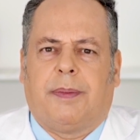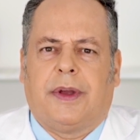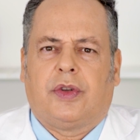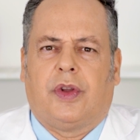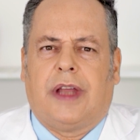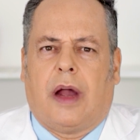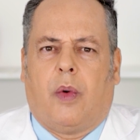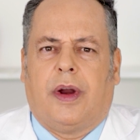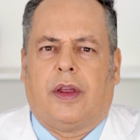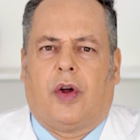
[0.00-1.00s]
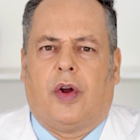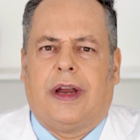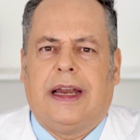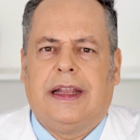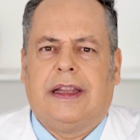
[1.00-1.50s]

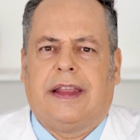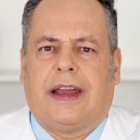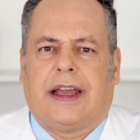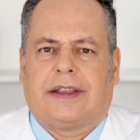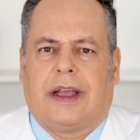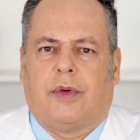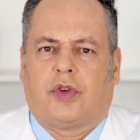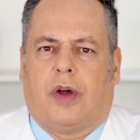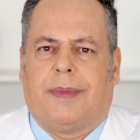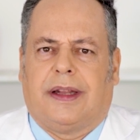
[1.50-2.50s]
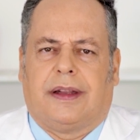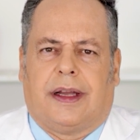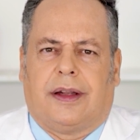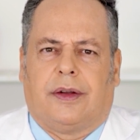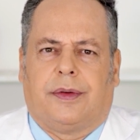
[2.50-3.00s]
WHR. A high
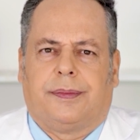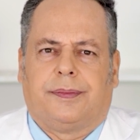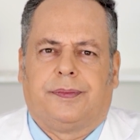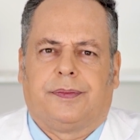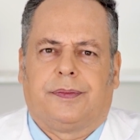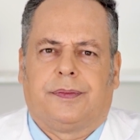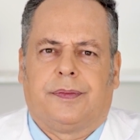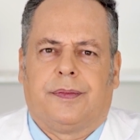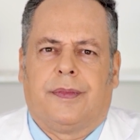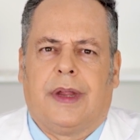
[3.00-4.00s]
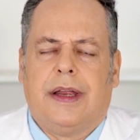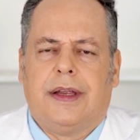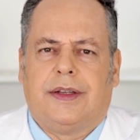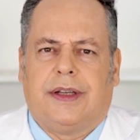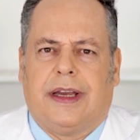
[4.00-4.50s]
figure, generally more
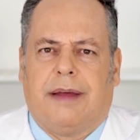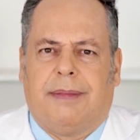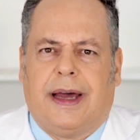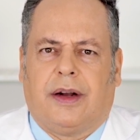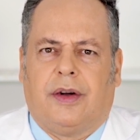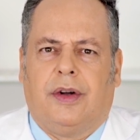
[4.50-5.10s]
frequent in men,